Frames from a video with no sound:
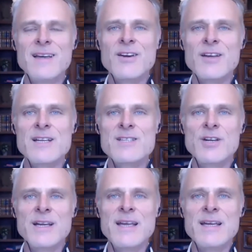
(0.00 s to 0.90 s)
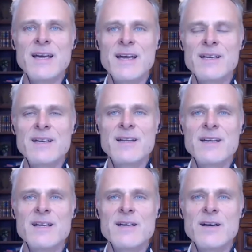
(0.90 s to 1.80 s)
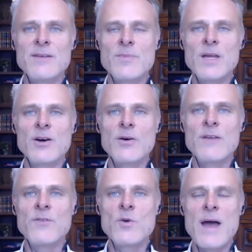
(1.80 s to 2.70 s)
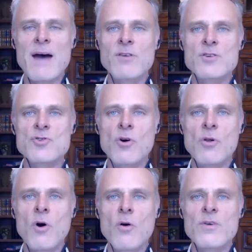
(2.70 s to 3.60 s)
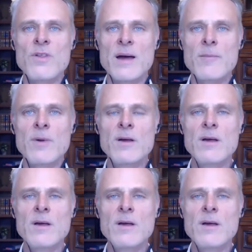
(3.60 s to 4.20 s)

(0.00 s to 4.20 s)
Your kid's going to eat. And, if you have control over them,